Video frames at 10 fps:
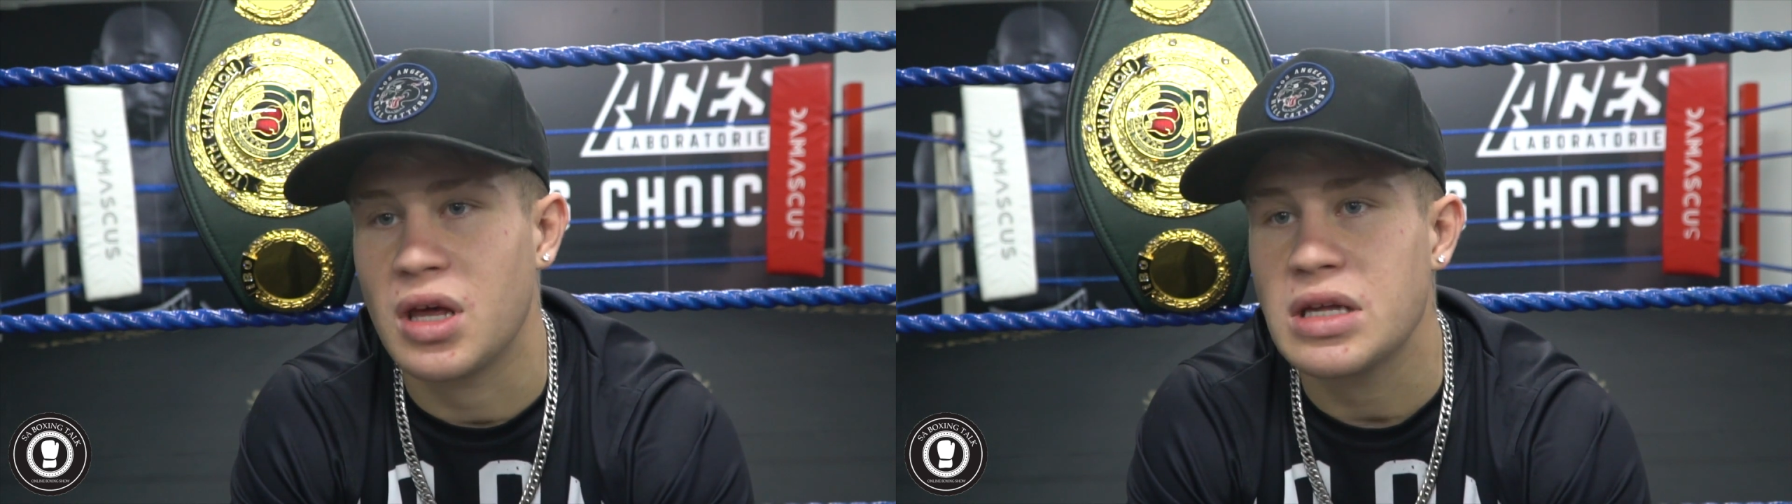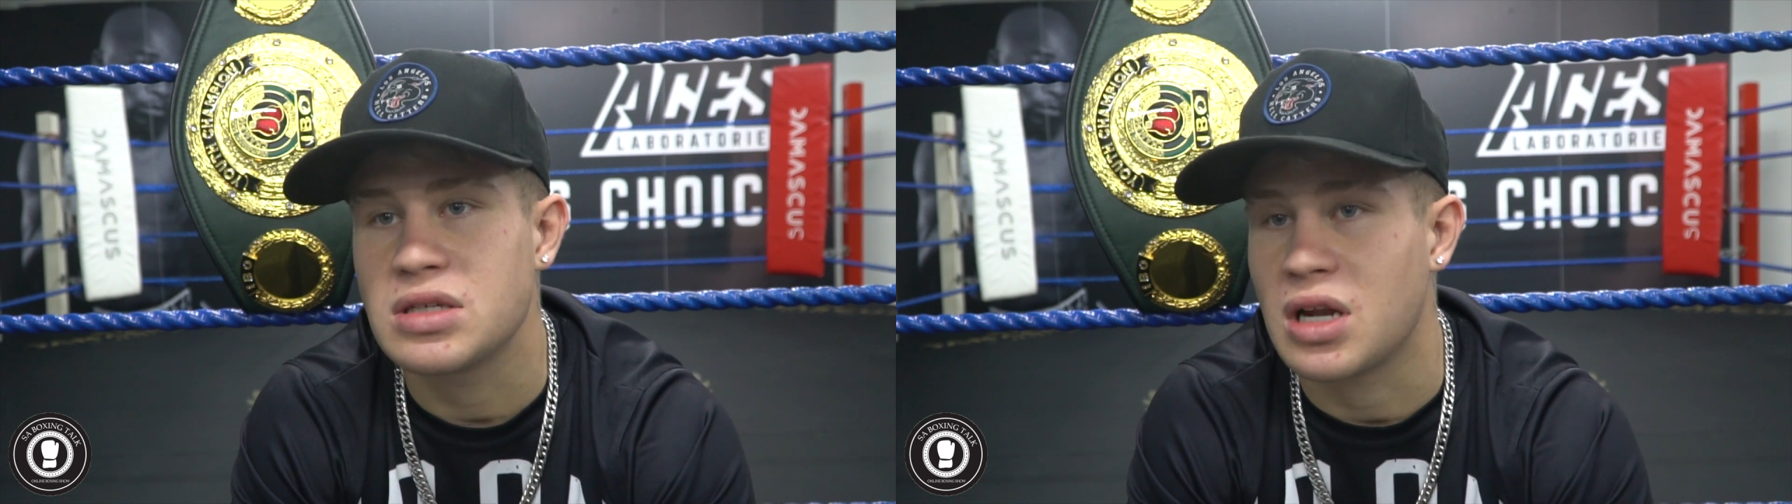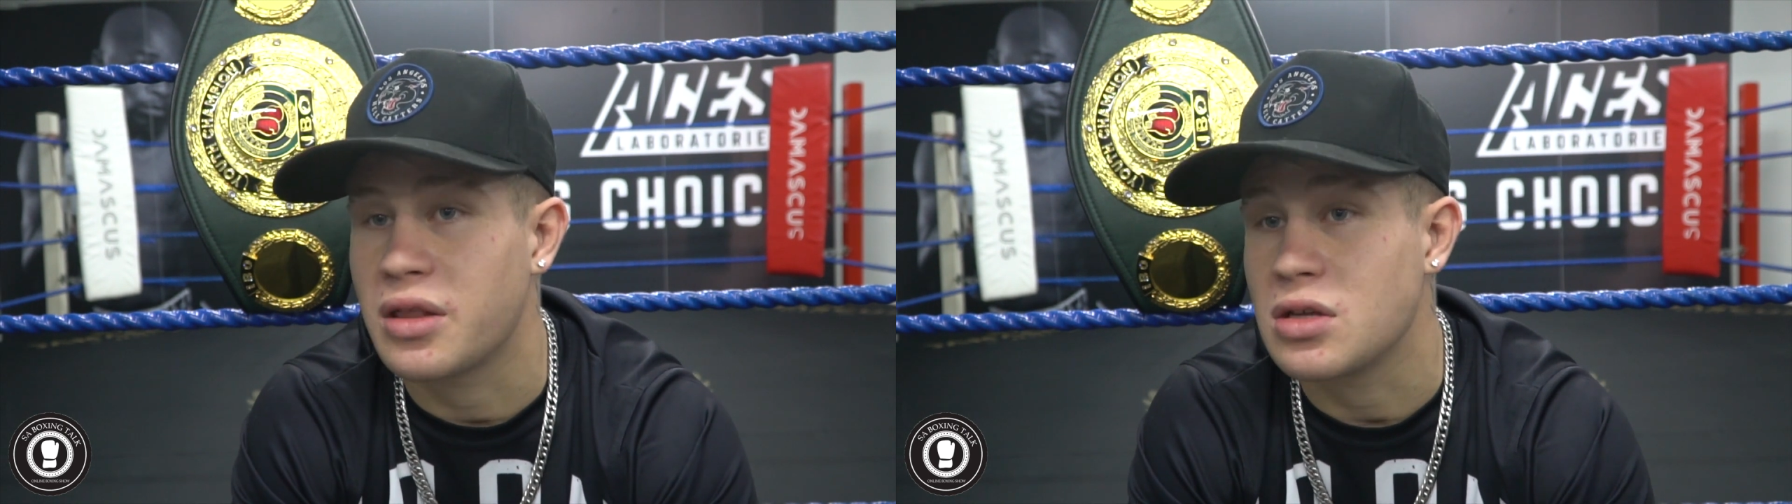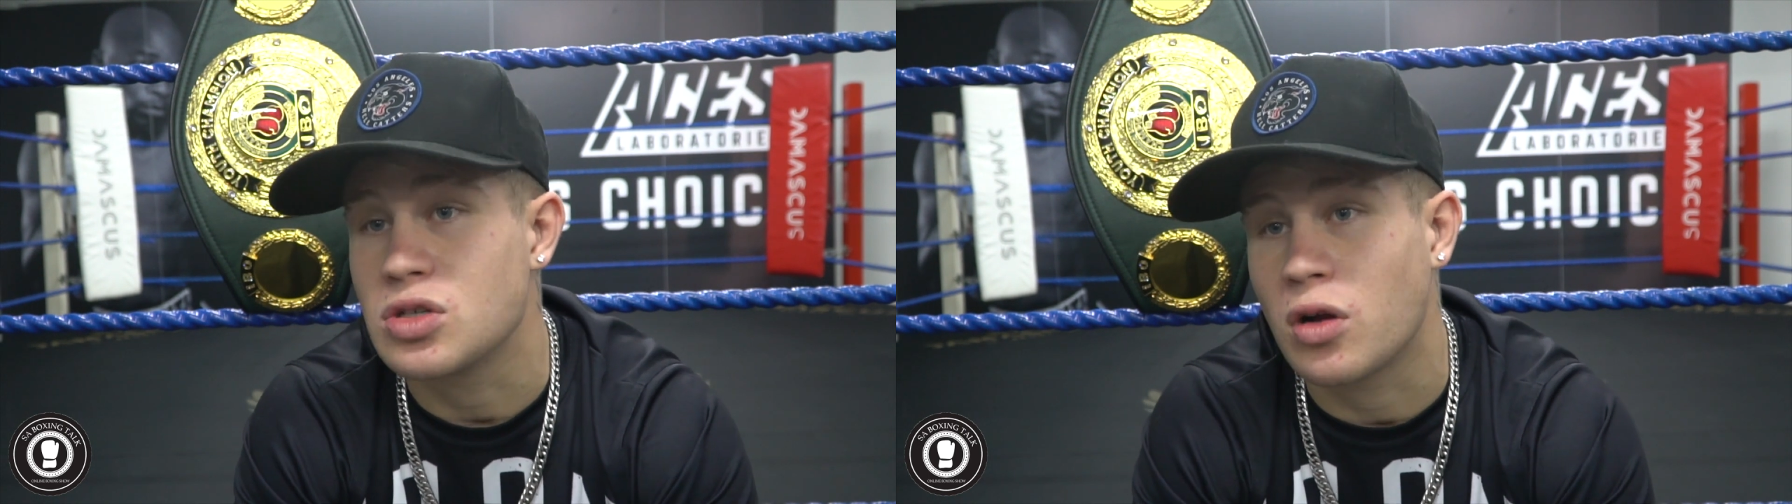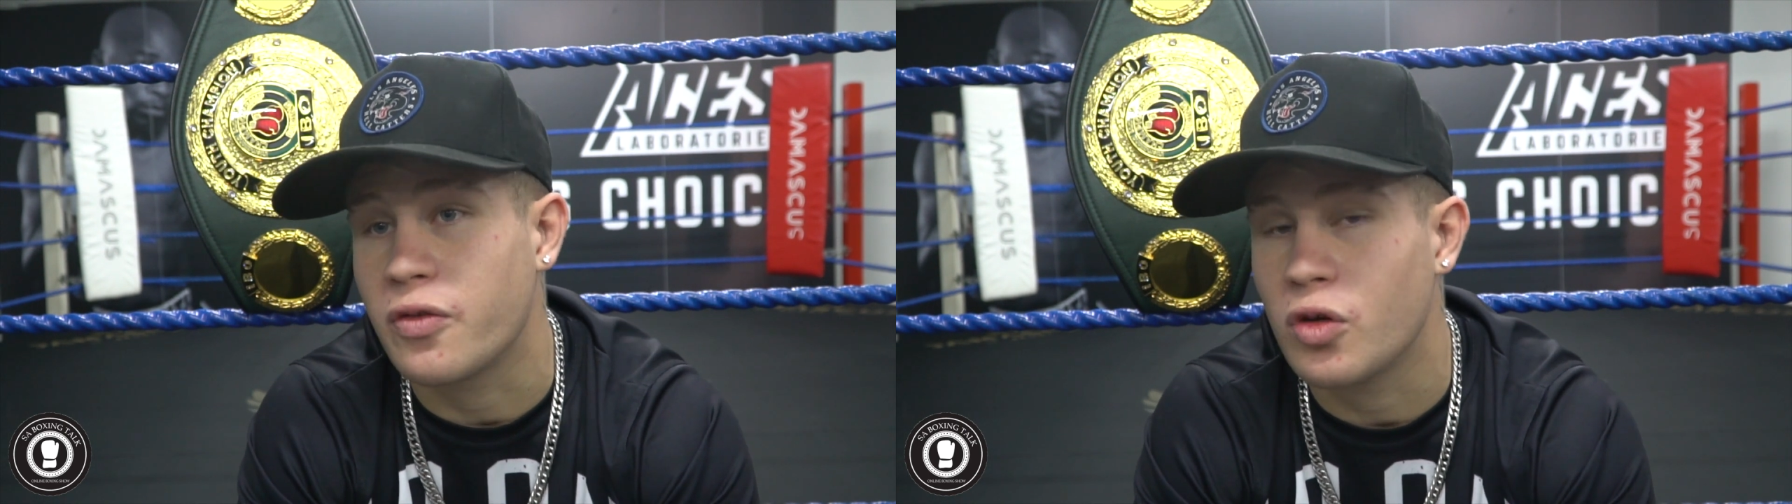yet. Nothing's
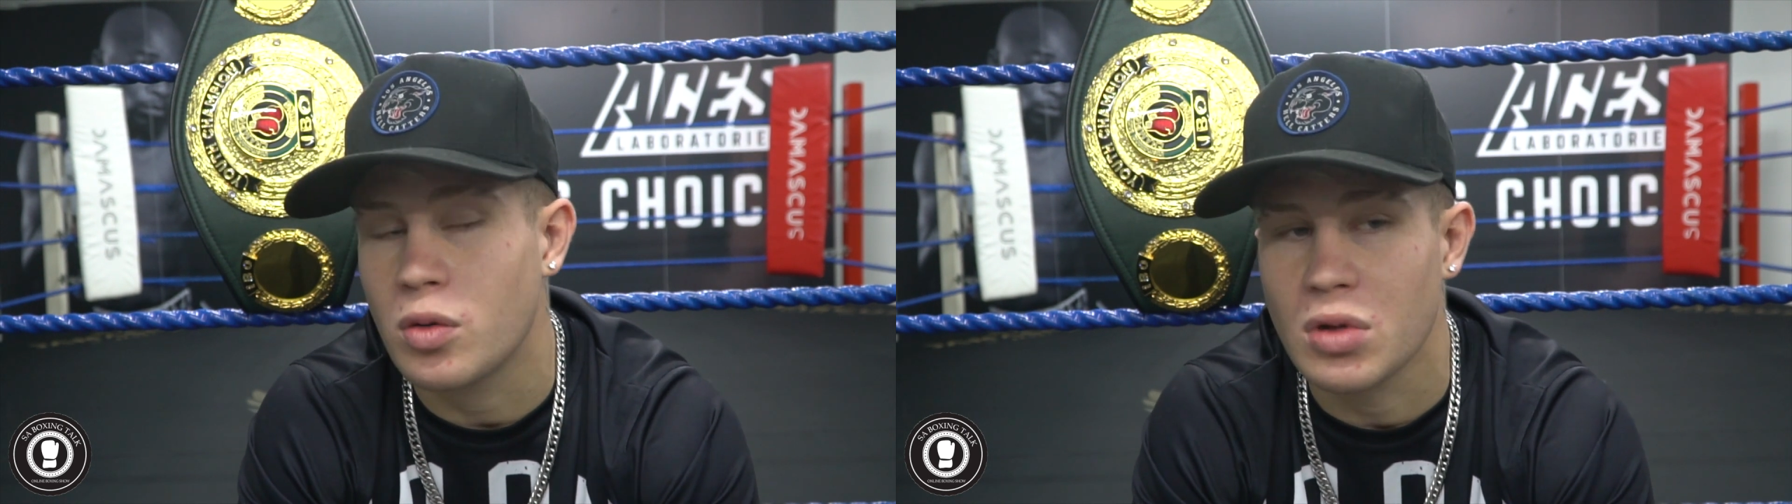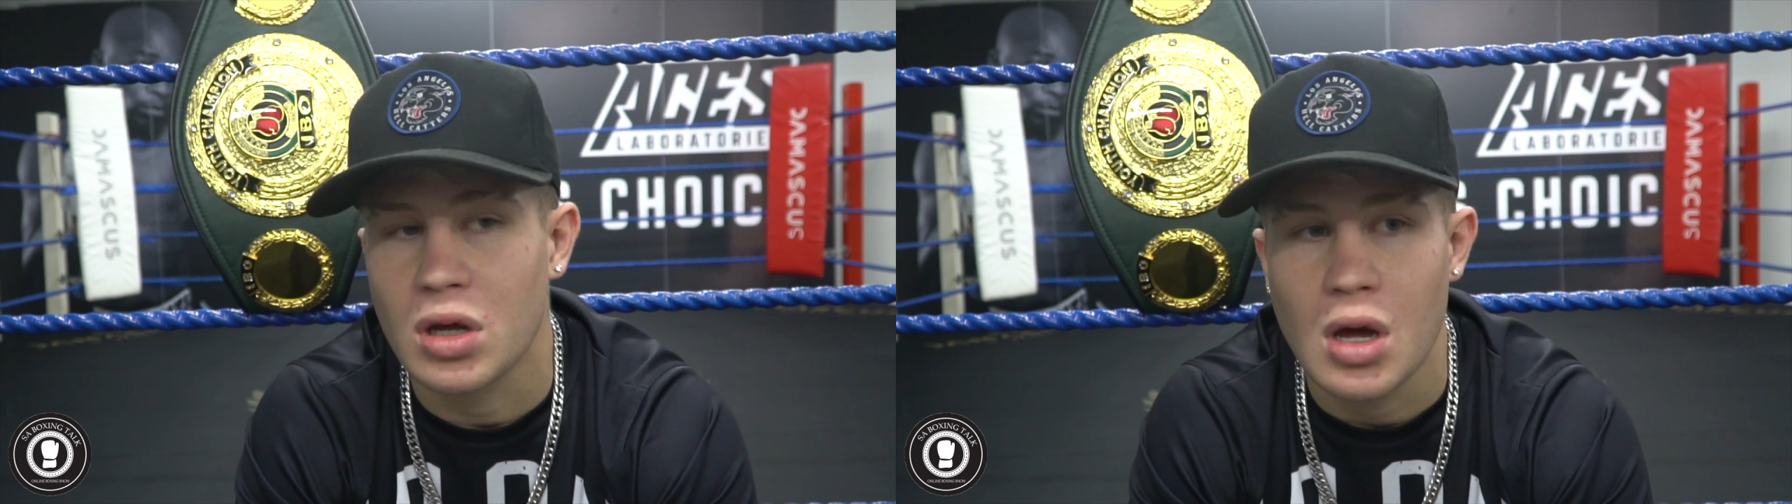confirmed.